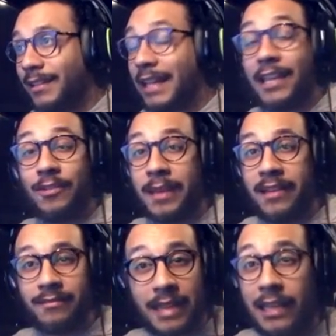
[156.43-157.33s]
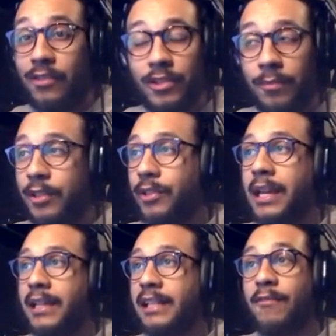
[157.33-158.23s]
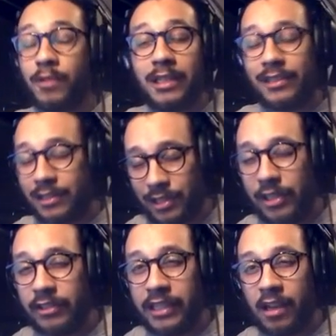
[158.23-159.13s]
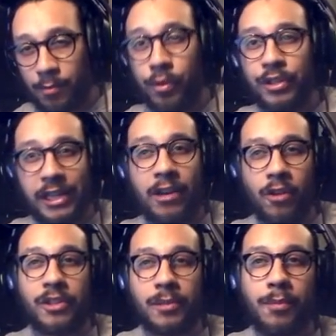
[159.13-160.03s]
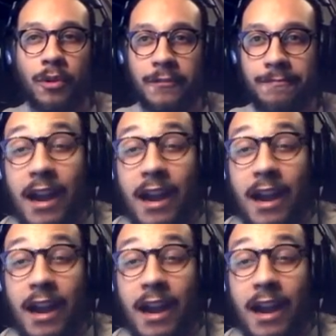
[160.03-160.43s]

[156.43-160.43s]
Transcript: thank you, man. Thank you so much, you guys. I really sincerely appreciate all the support.